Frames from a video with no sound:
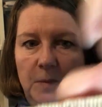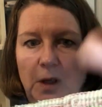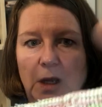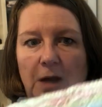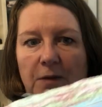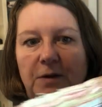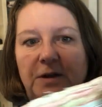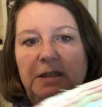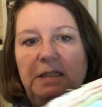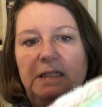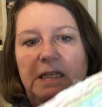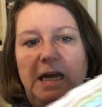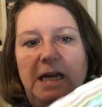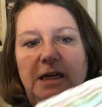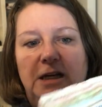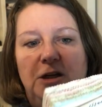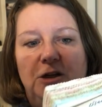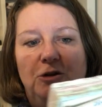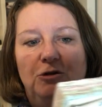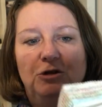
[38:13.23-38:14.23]
And the
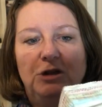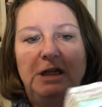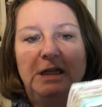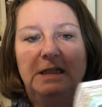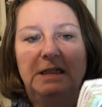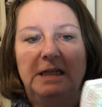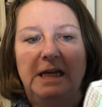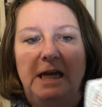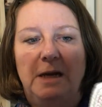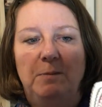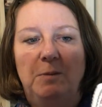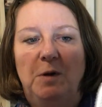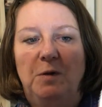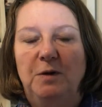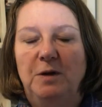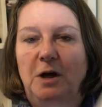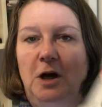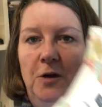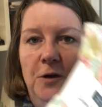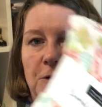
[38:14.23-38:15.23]
designer usually has name
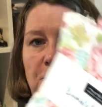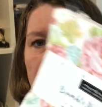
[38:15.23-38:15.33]
on the